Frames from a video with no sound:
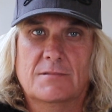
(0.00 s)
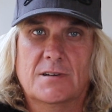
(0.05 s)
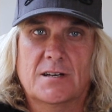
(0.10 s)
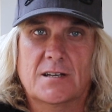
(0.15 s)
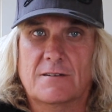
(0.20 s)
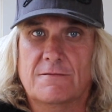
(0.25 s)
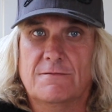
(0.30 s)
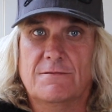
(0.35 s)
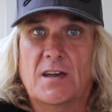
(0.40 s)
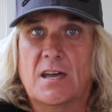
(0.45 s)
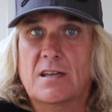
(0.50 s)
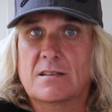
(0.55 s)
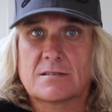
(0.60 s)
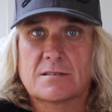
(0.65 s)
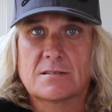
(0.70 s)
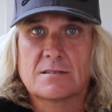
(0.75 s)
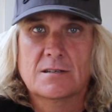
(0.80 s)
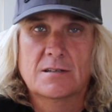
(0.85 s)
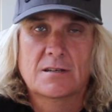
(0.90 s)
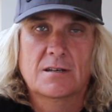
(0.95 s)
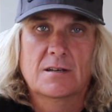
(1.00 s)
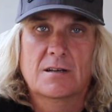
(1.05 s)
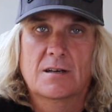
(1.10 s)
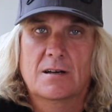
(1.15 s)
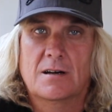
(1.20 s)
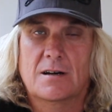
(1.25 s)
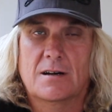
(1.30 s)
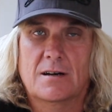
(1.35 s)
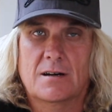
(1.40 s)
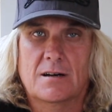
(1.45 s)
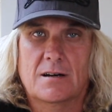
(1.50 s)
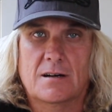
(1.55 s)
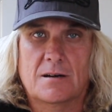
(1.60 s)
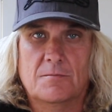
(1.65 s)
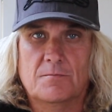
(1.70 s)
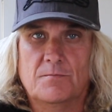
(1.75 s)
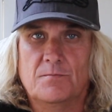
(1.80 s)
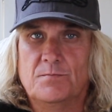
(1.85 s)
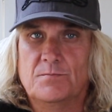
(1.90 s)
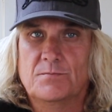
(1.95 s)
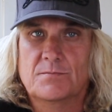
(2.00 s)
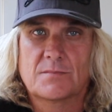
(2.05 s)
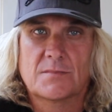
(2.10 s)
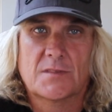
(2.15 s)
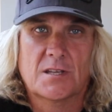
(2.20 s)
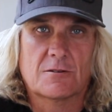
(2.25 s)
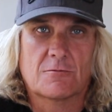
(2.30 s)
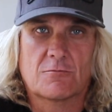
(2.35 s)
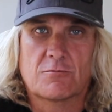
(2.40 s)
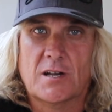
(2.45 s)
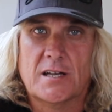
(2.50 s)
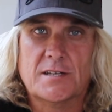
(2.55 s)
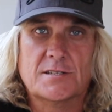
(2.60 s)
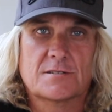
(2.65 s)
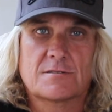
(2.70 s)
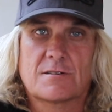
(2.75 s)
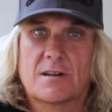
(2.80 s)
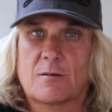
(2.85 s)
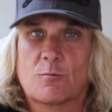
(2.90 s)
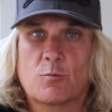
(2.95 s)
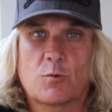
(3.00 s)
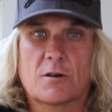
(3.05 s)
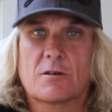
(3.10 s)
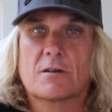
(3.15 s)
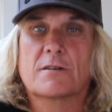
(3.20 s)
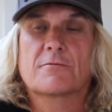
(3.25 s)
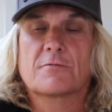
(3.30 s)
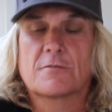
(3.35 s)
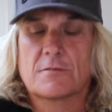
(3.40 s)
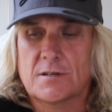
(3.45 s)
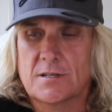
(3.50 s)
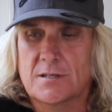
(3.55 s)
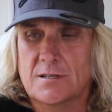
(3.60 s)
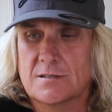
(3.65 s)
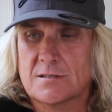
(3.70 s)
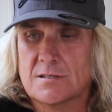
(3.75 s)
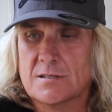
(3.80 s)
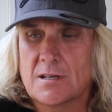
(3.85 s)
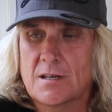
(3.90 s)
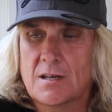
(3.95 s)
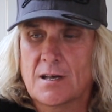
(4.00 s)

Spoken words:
an event, a racetrack, wherever it is.